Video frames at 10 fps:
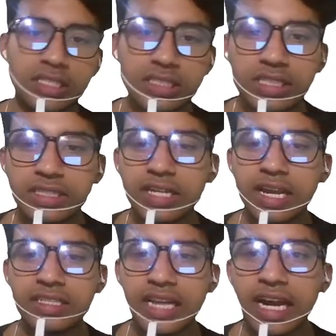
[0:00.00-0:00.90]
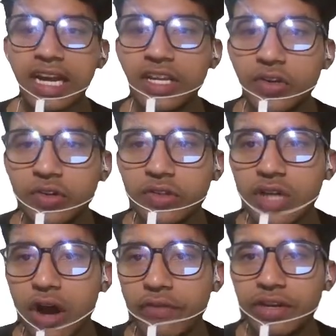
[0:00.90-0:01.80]
this is an exactly
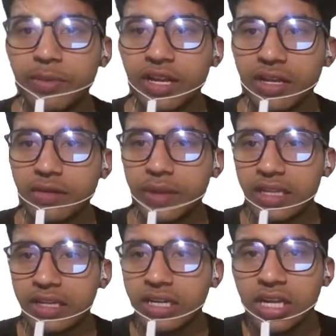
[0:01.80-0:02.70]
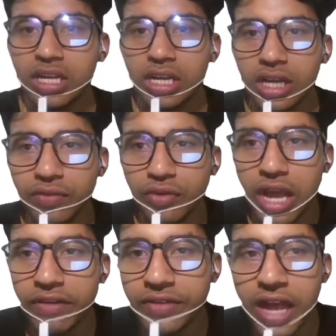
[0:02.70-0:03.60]
use of debugging method. If you
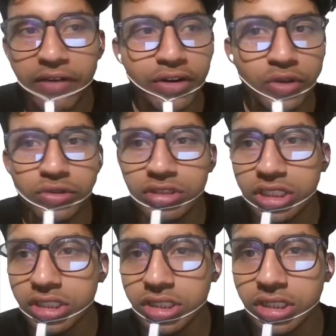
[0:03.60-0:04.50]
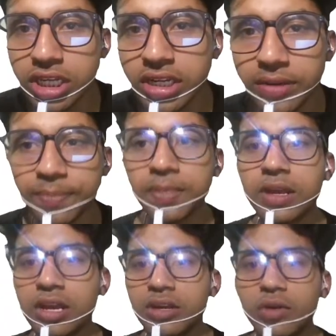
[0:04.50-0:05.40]
have ever used this thing,
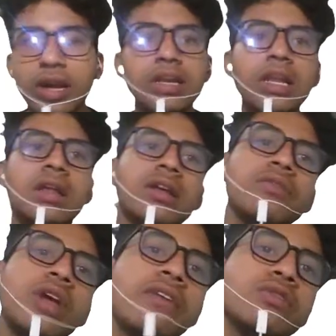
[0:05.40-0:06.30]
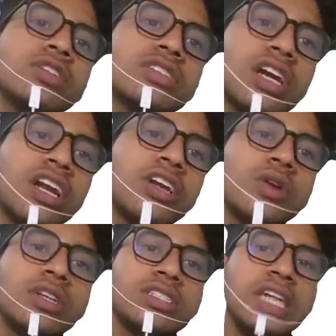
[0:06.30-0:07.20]
you can, if you have to just struggling
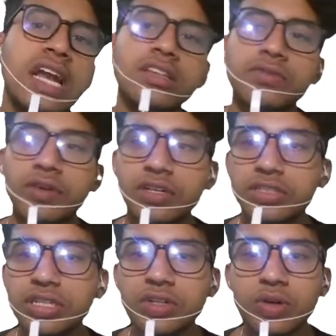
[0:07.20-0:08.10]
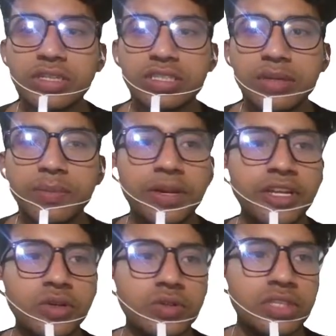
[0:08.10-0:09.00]
to understand the function, you can simply
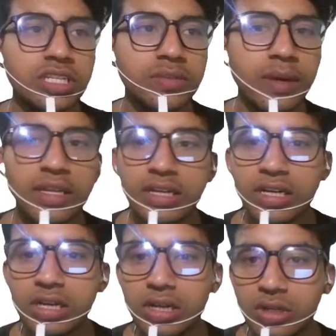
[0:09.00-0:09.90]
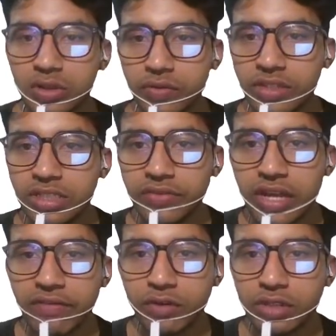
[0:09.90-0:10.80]
use this method. So first thing,
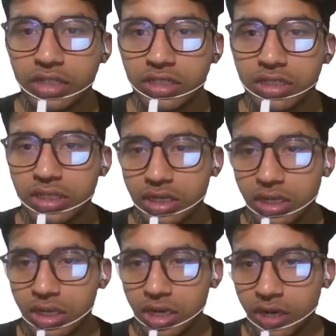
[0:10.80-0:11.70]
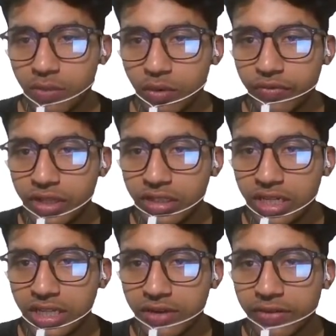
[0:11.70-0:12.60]
we have to just remove this,
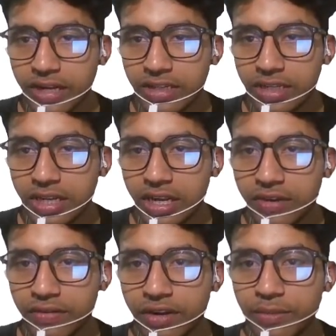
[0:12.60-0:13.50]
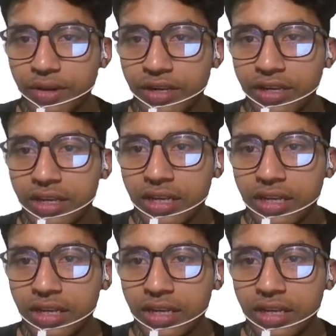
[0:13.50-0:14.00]
otherwise it will be